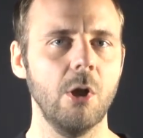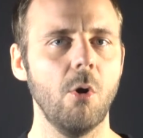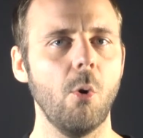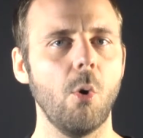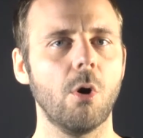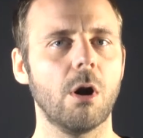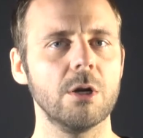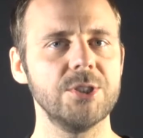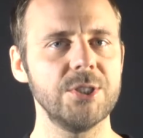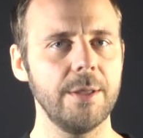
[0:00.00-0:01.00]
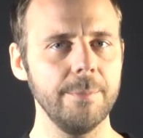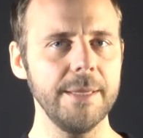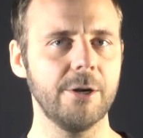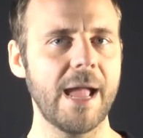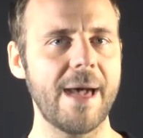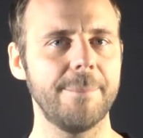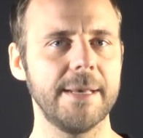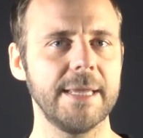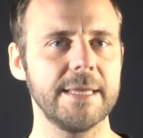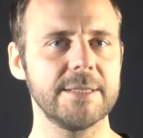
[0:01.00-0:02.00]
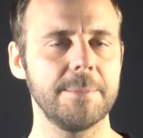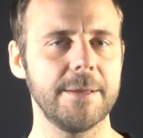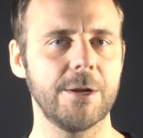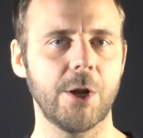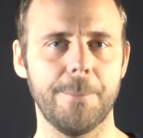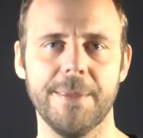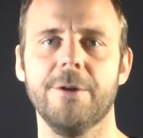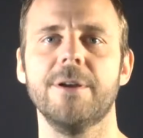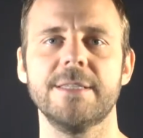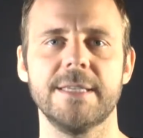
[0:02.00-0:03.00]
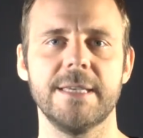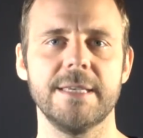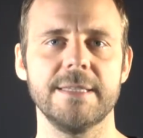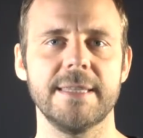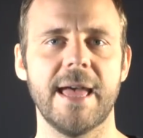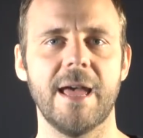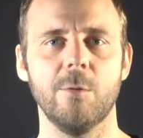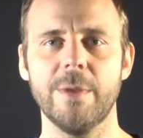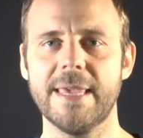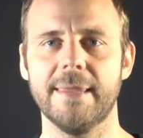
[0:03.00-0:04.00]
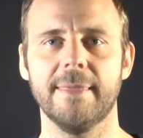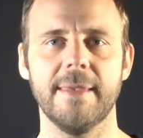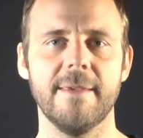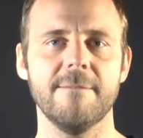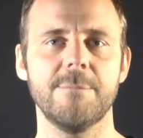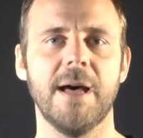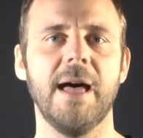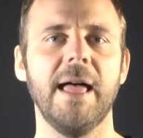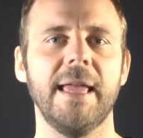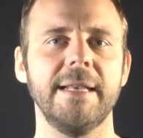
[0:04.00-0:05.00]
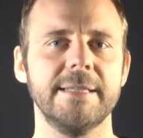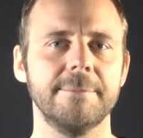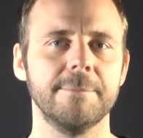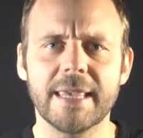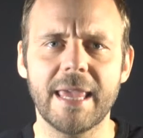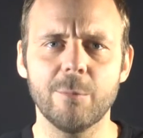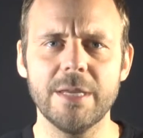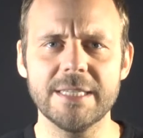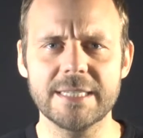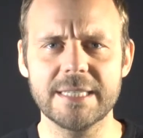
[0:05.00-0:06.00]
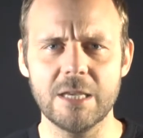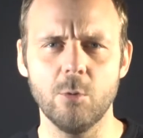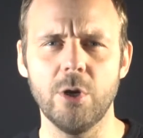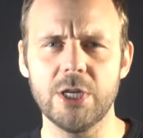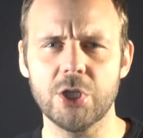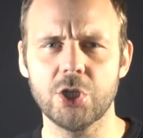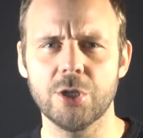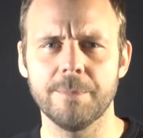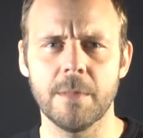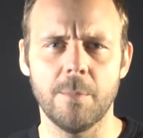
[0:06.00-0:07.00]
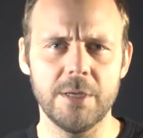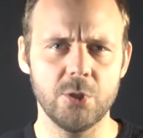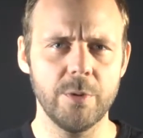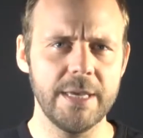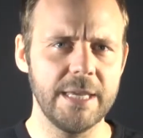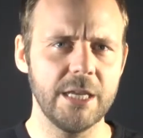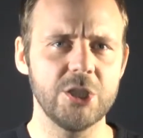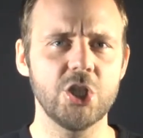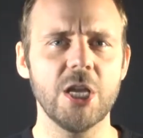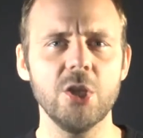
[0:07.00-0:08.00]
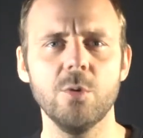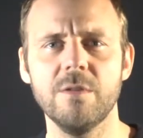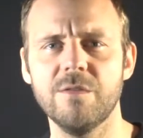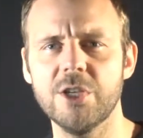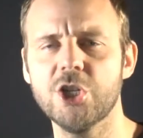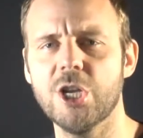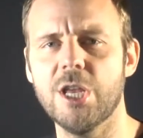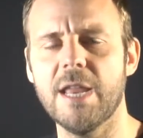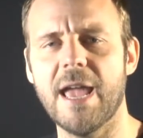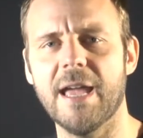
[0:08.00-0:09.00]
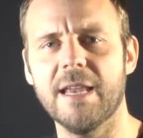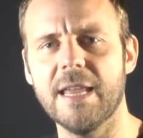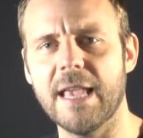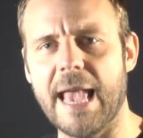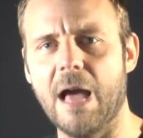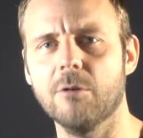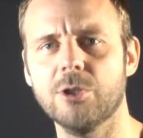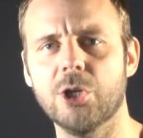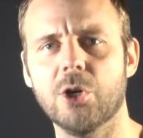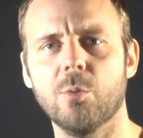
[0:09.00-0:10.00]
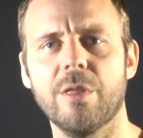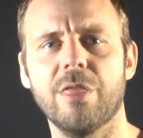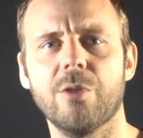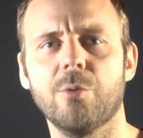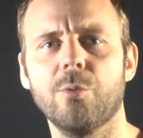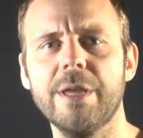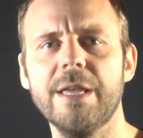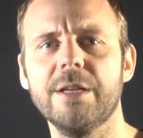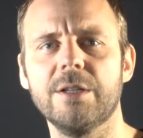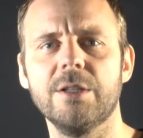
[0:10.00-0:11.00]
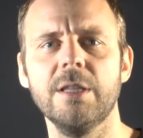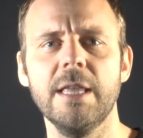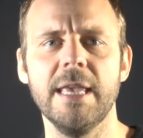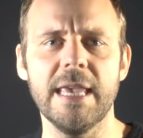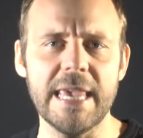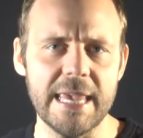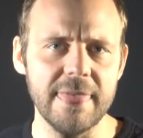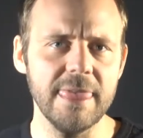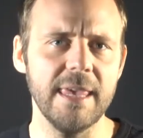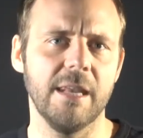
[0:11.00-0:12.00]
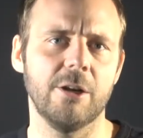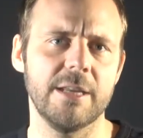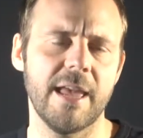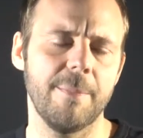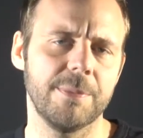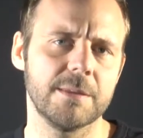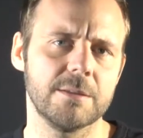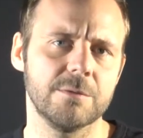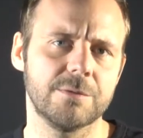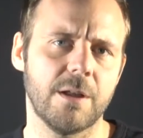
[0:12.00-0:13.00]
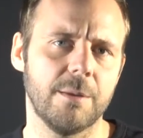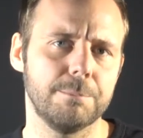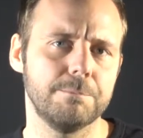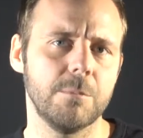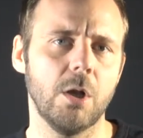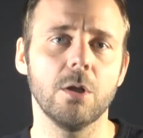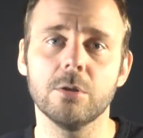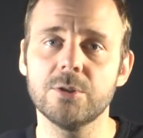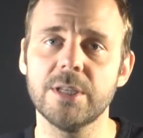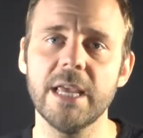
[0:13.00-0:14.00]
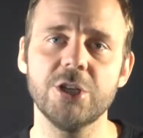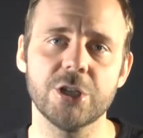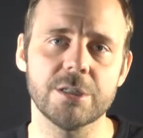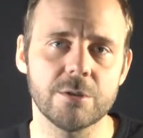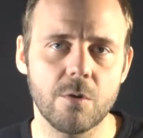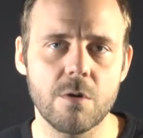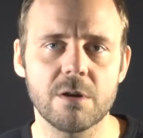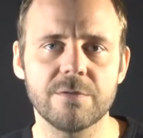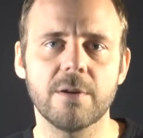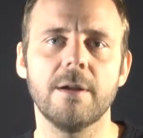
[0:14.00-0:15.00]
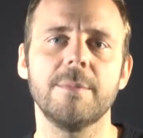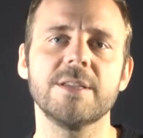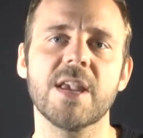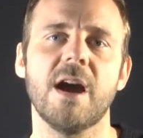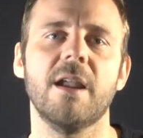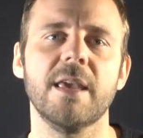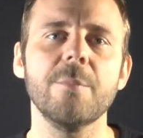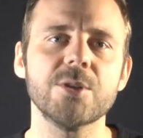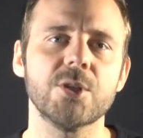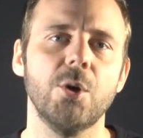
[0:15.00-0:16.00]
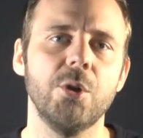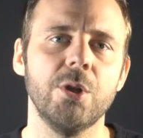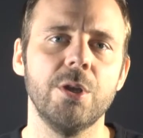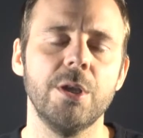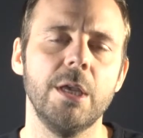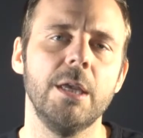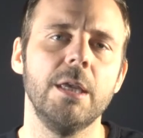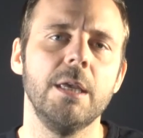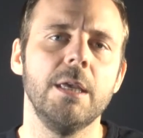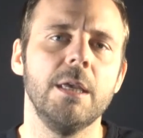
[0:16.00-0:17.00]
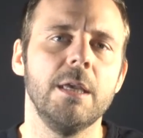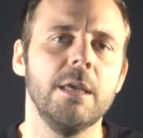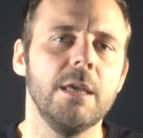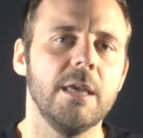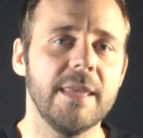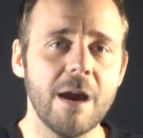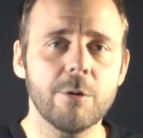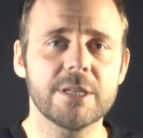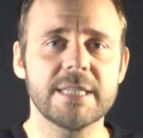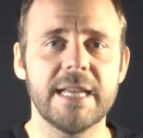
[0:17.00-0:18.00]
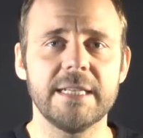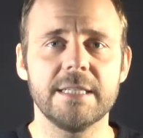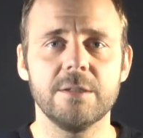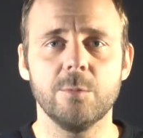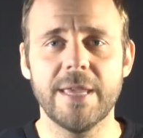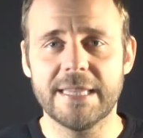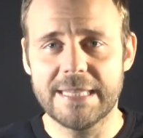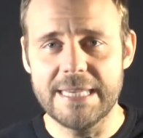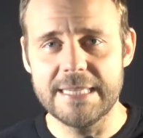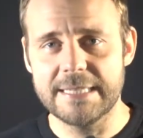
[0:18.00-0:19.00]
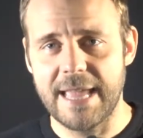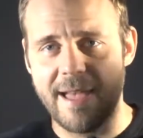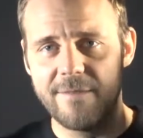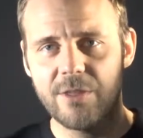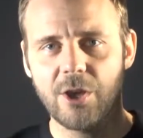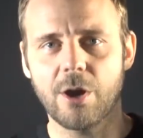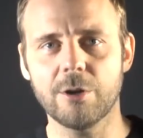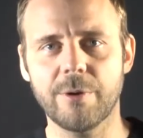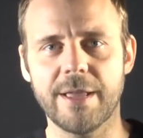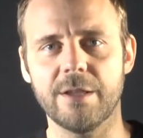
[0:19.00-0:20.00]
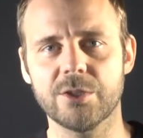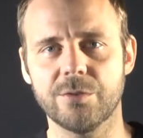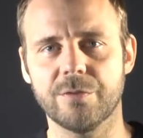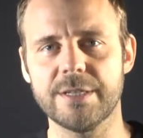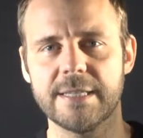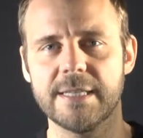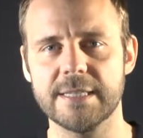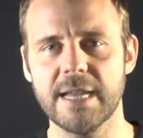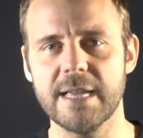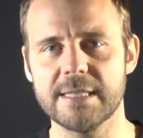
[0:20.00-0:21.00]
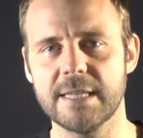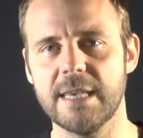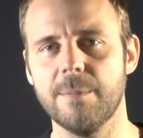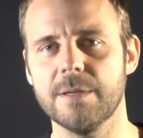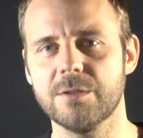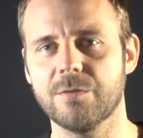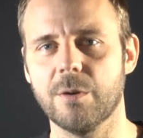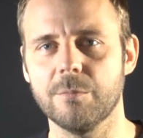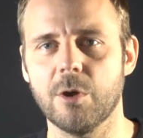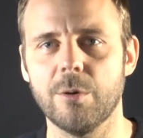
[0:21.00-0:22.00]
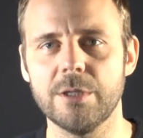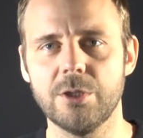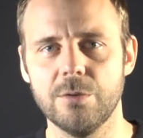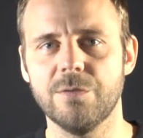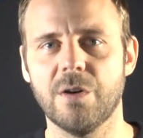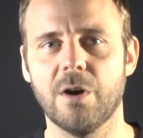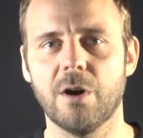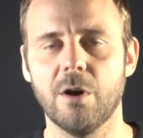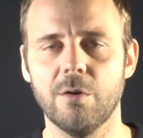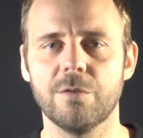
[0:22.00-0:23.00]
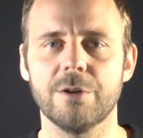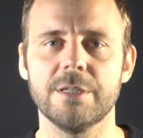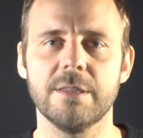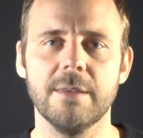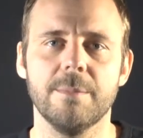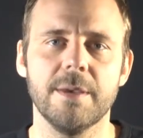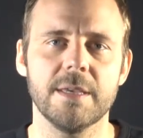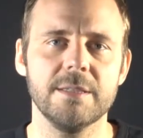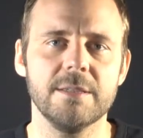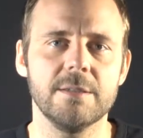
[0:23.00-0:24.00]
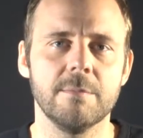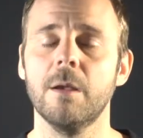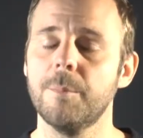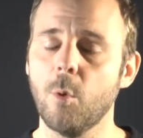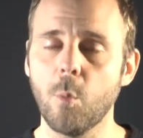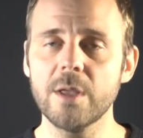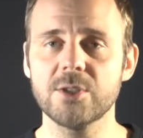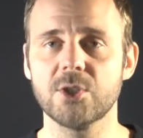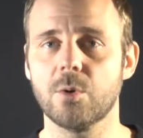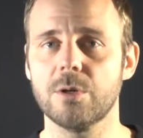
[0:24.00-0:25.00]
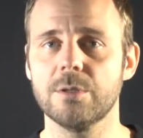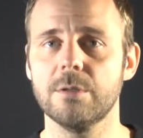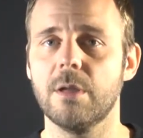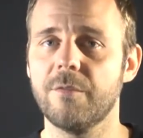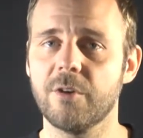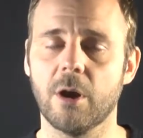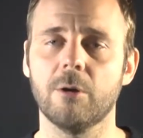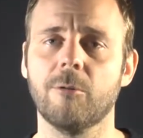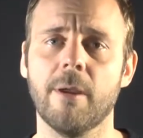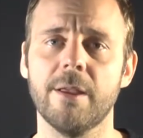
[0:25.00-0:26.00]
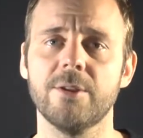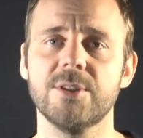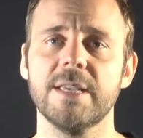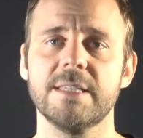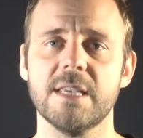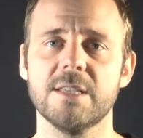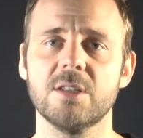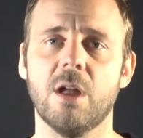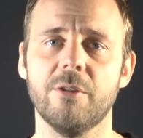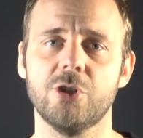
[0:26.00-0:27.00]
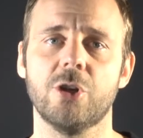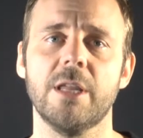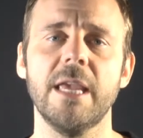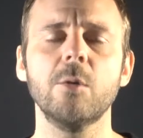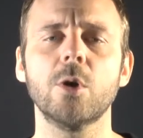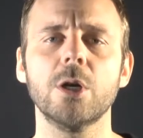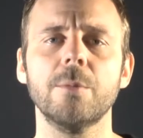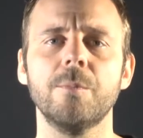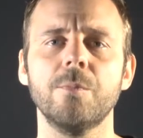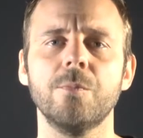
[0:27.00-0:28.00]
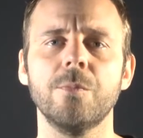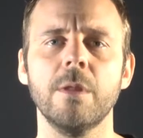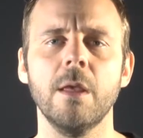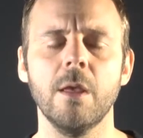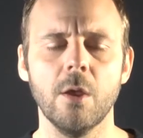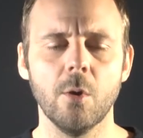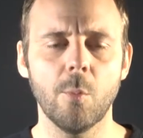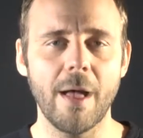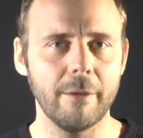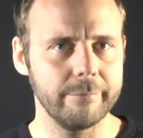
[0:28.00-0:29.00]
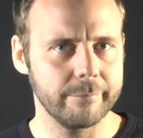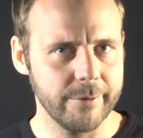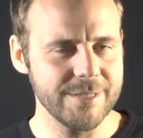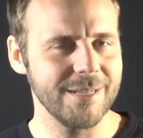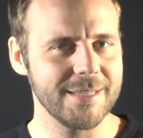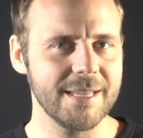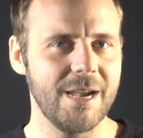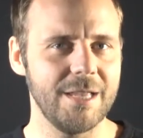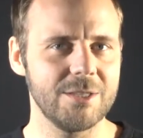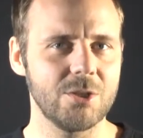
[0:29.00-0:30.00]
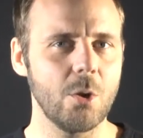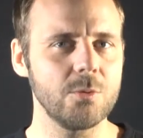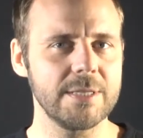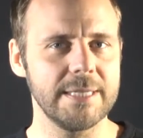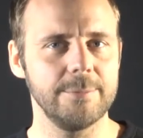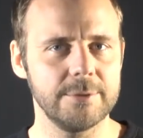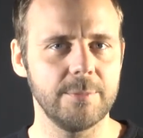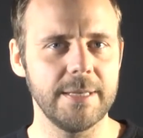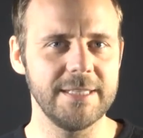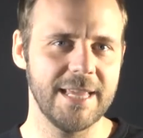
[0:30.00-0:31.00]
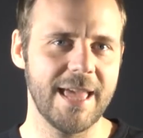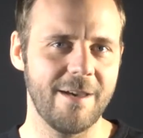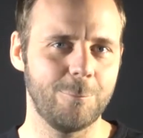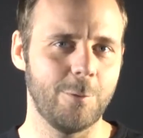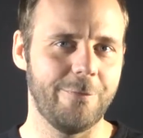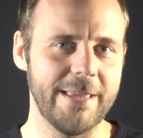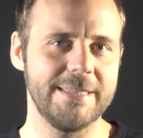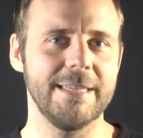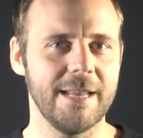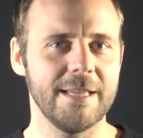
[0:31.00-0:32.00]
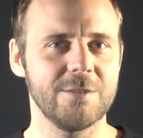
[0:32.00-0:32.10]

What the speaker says: Or are some inner happenings mere appearances that we can leave behind? Can we distinguish between a genuine vision and encounter with the real in the inner depths from hallucination or from a psychotic episode? In the outward descent, we at least have the guardrails of reason and science to keep us from going too far over into the abyss. But what sort of guardrails exist on the journey inward? While reason and science don't seem to me to have prevented us